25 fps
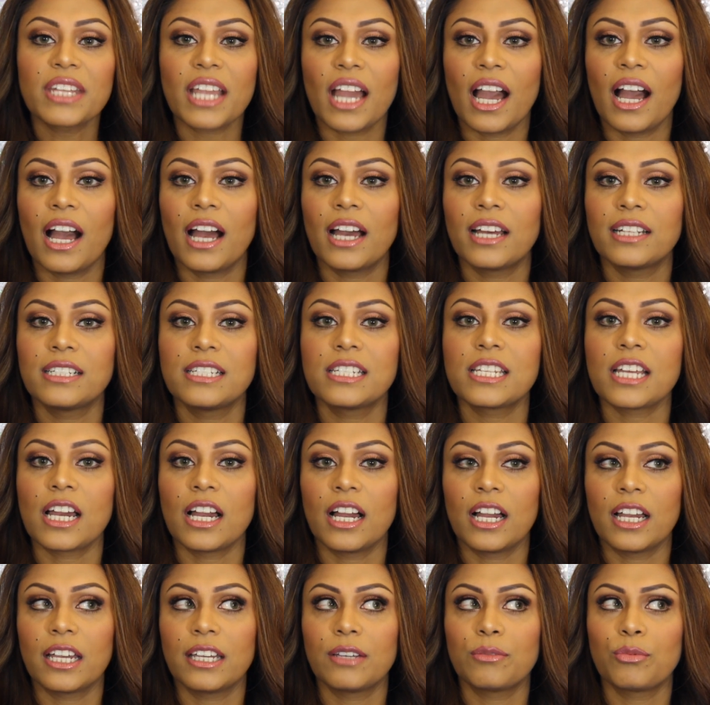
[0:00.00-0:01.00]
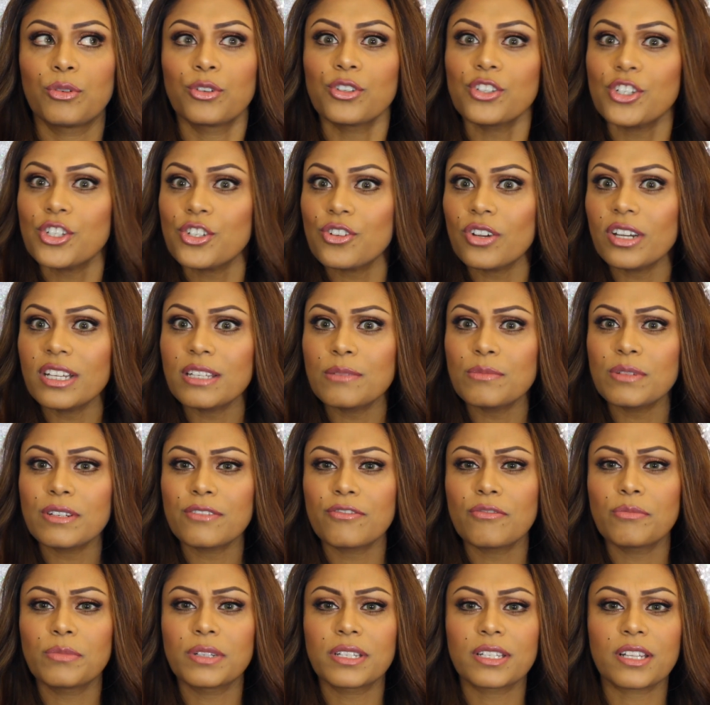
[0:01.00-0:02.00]
and I want to try some
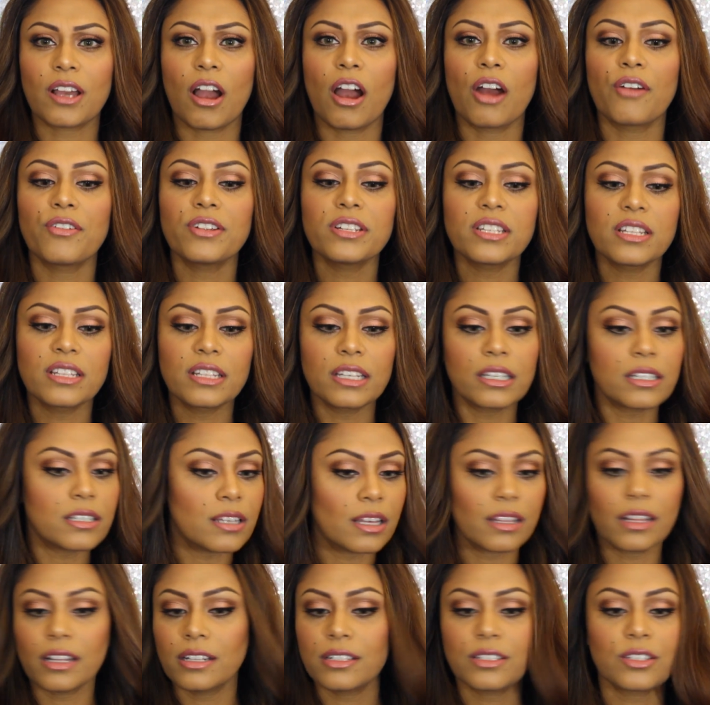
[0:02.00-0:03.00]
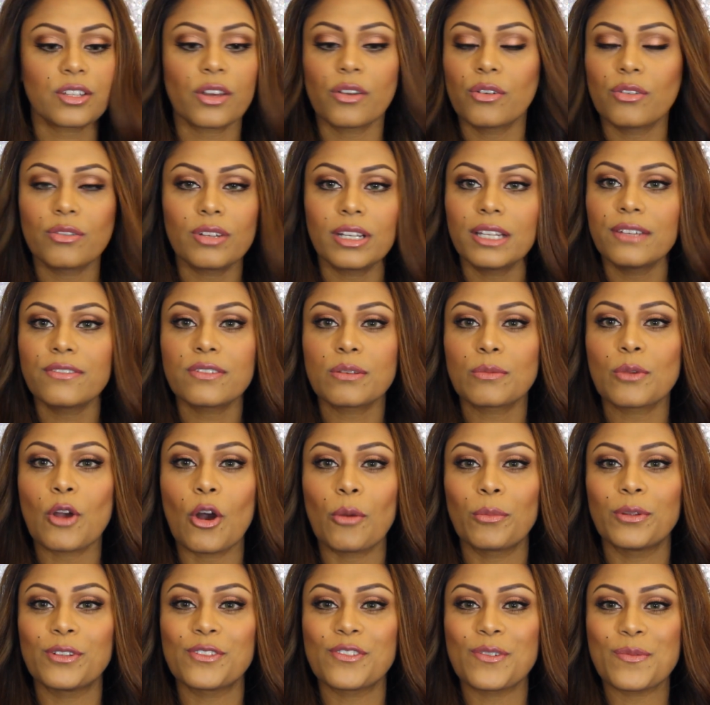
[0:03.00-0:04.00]
different mascaras and things like that, so leave some
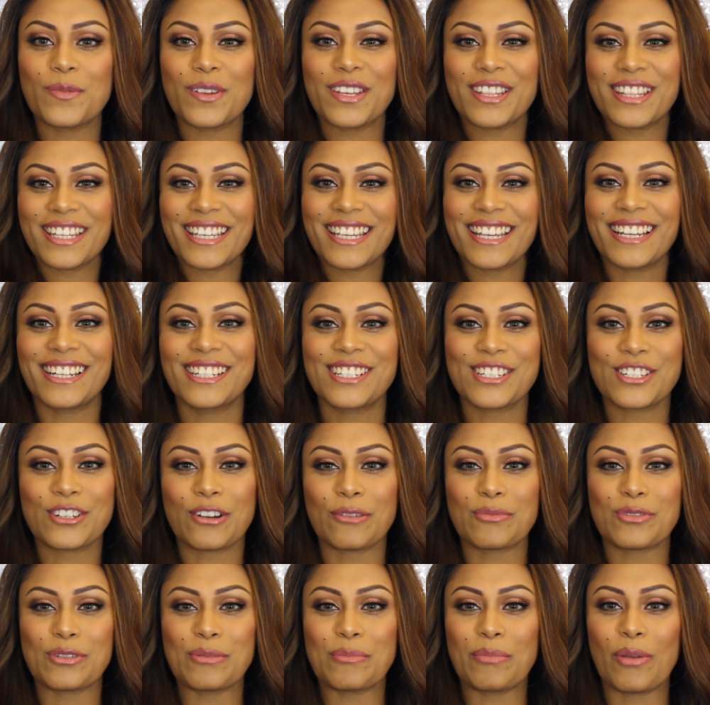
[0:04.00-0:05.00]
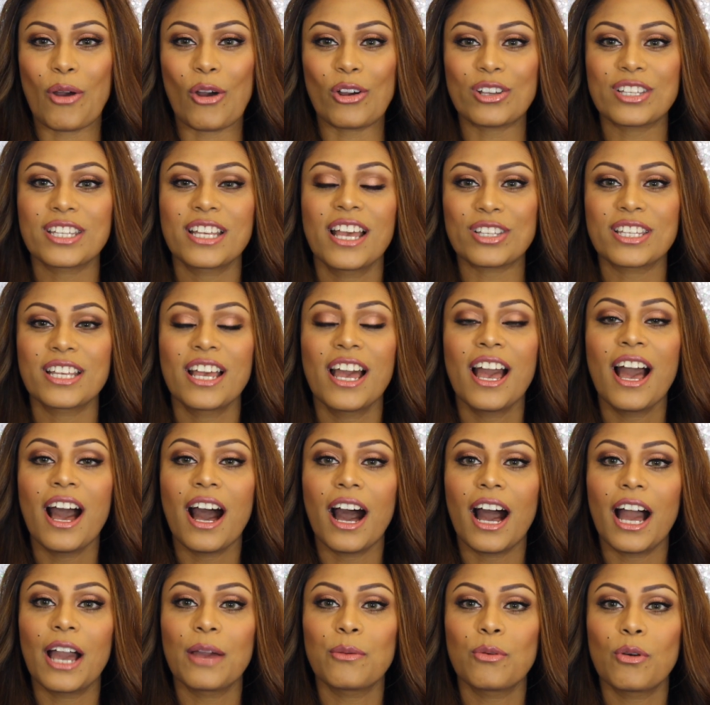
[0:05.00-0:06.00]
comments for me in the description box.
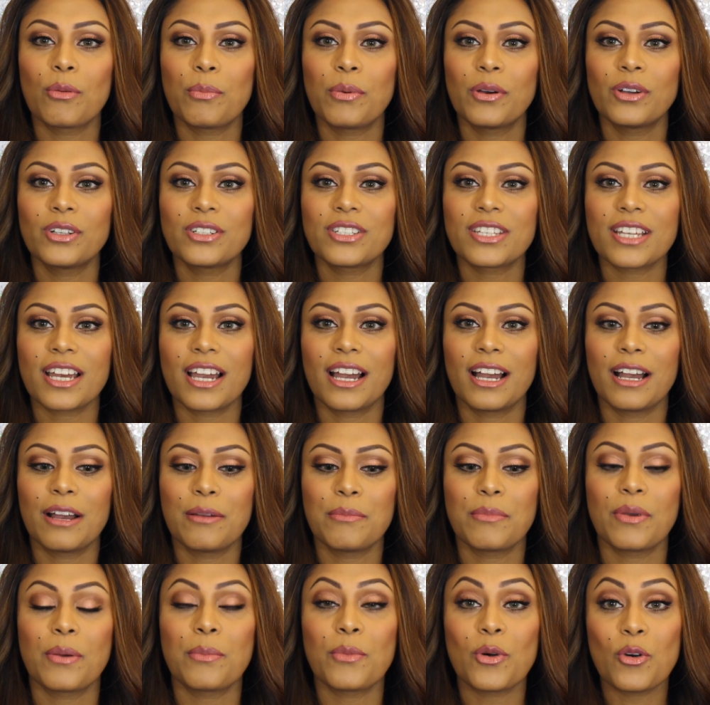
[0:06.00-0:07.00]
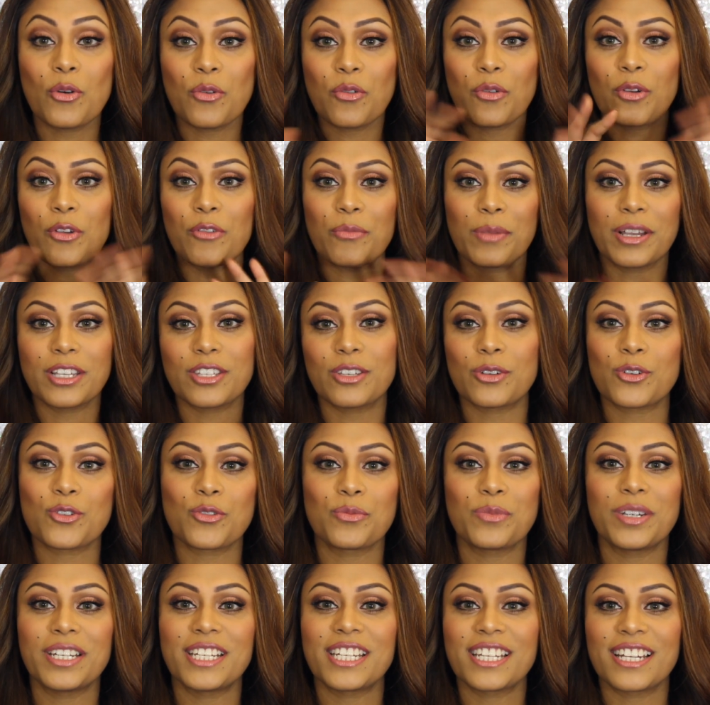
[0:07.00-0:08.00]
I will put all of my
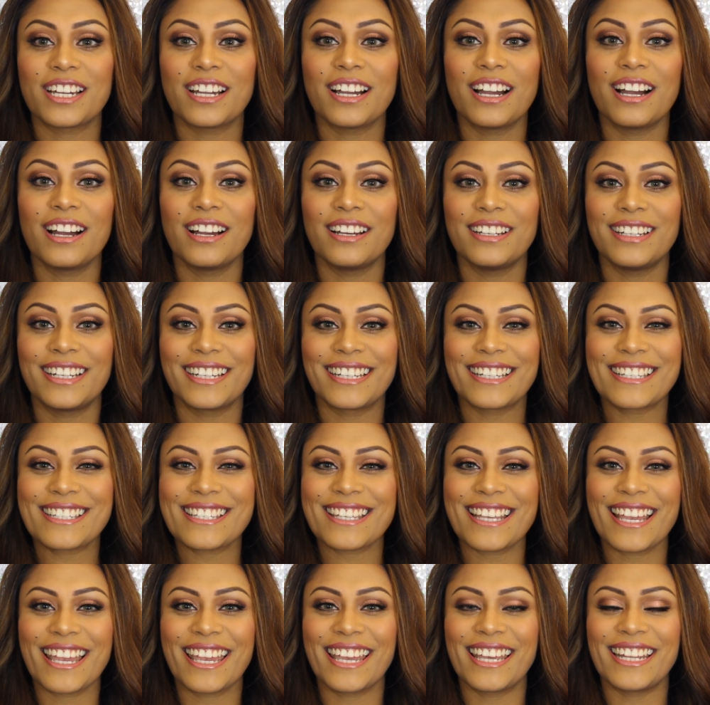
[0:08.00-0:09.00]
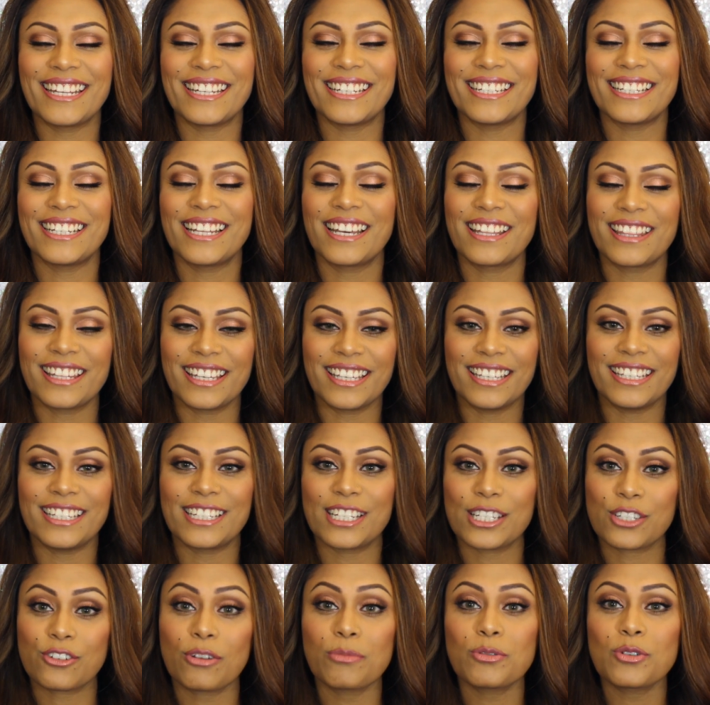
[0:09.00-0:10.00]
social media links in the
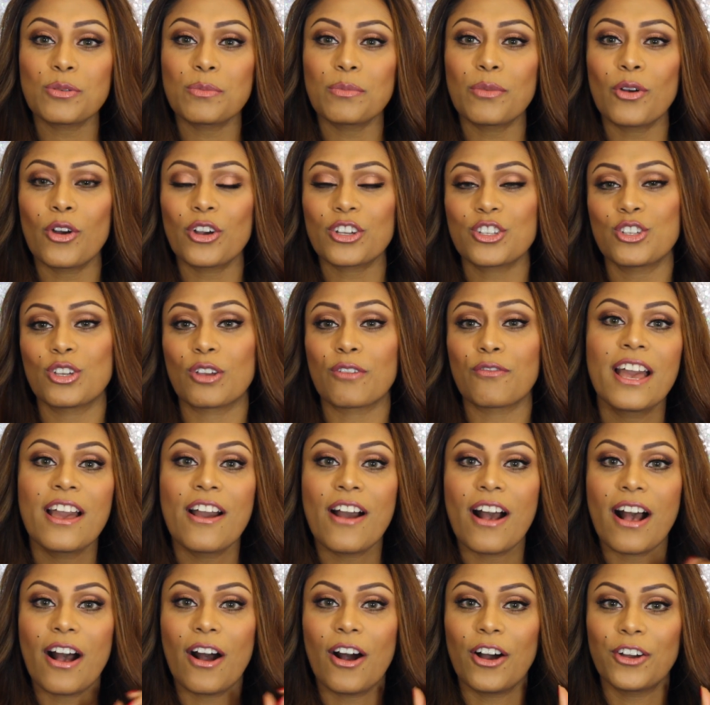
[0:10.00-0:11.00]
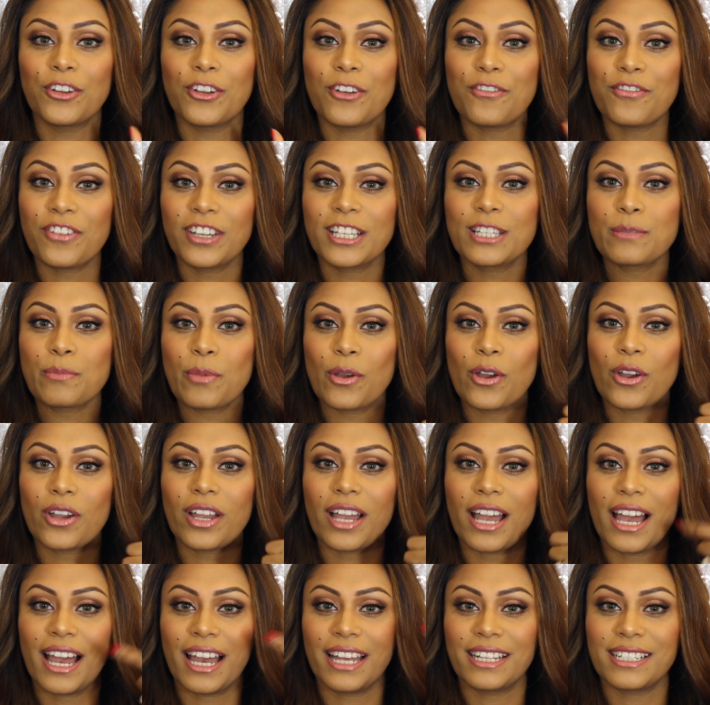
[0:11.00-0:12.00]
description box on Facebook
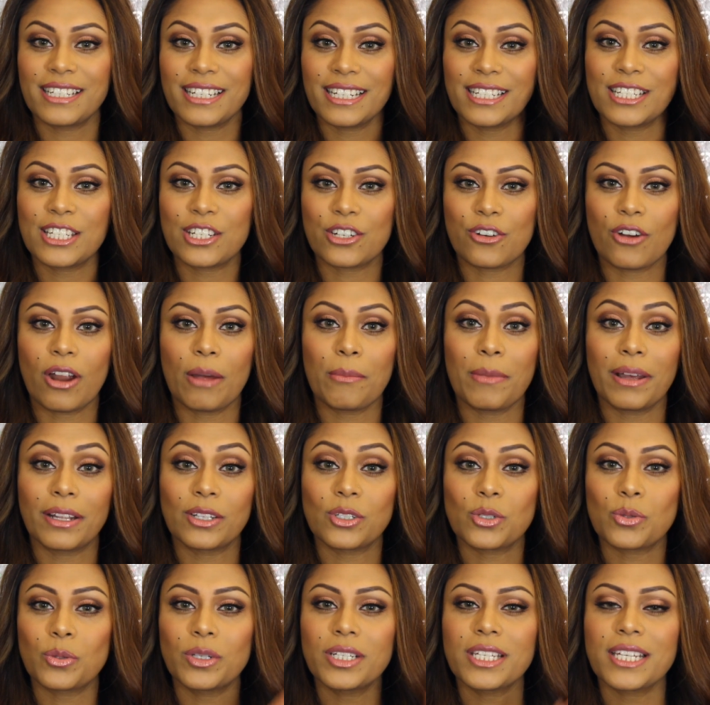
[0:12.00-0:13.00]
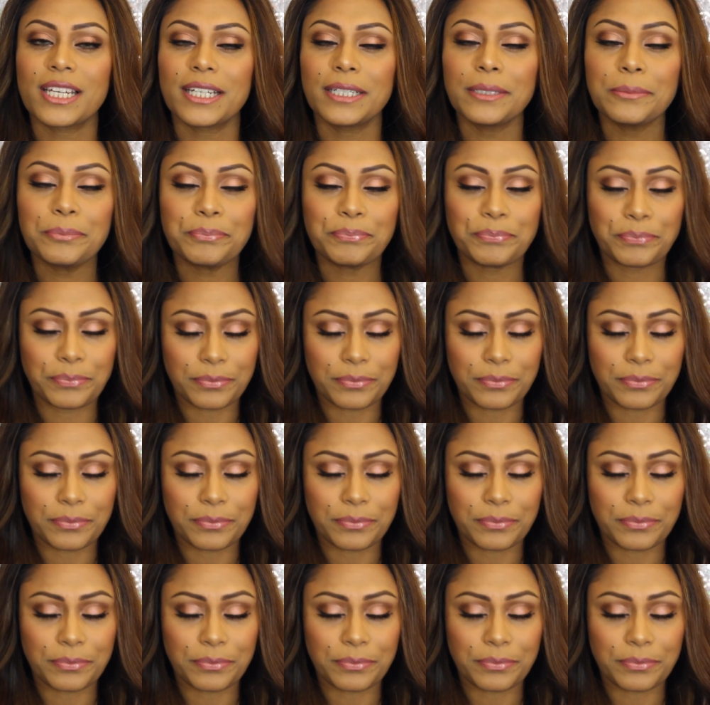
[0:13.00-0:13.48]
and Instagram and Twitter.